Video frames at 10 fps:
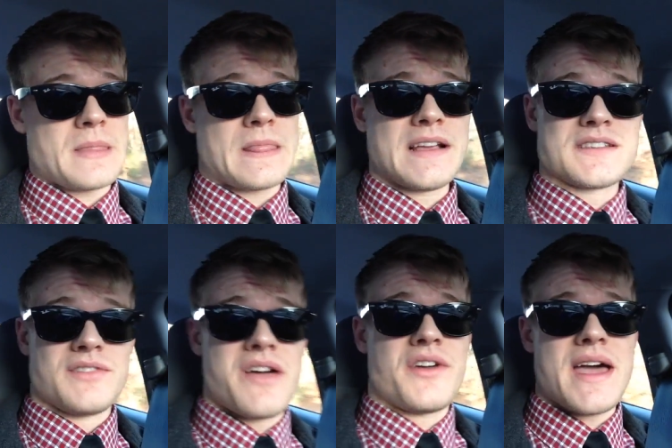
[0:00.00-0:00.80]
things have
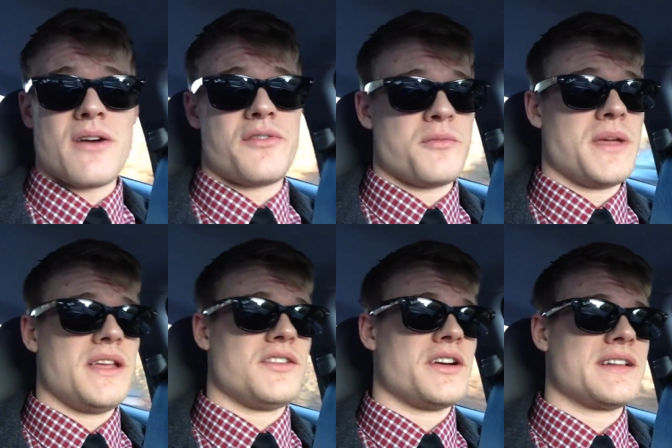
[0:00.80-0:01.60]
levered out for
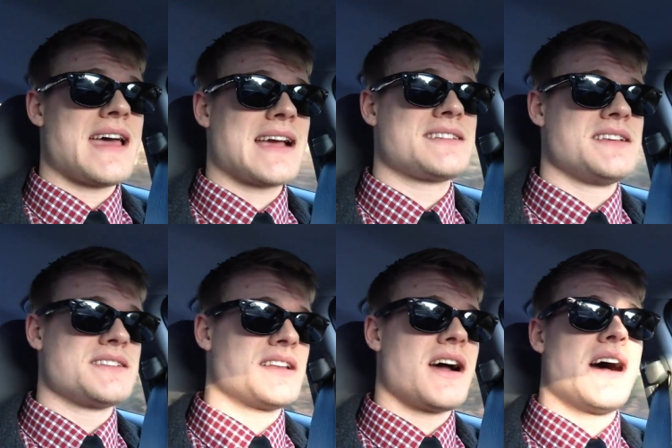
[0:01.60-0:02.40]
me during tax season,